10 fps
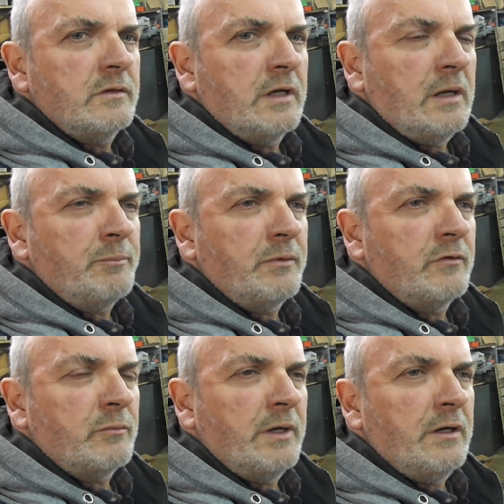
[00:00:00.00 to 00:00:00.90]

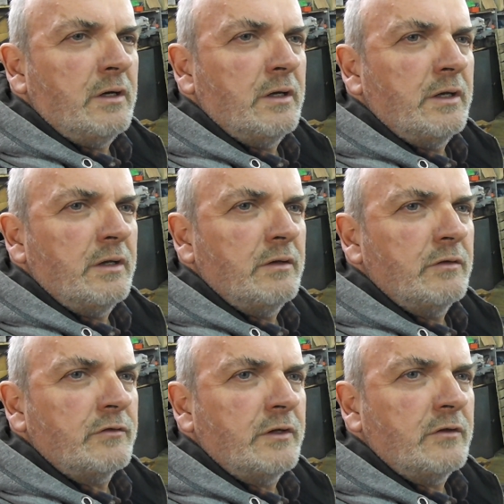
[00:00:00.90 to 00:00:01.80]
happens when I
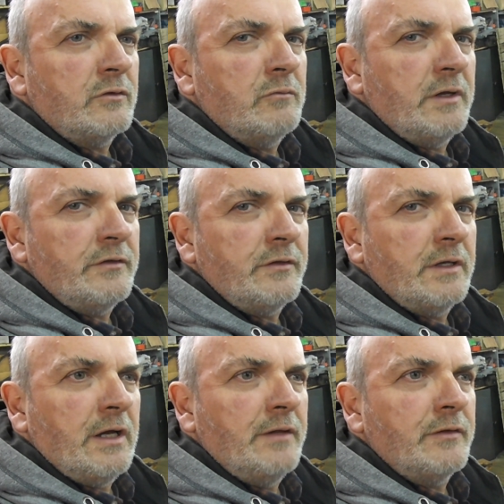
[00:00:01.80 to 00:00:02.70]
start to
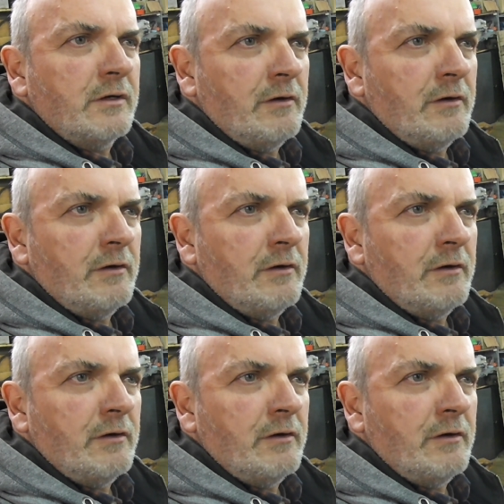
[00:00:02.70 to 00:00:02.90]
investigate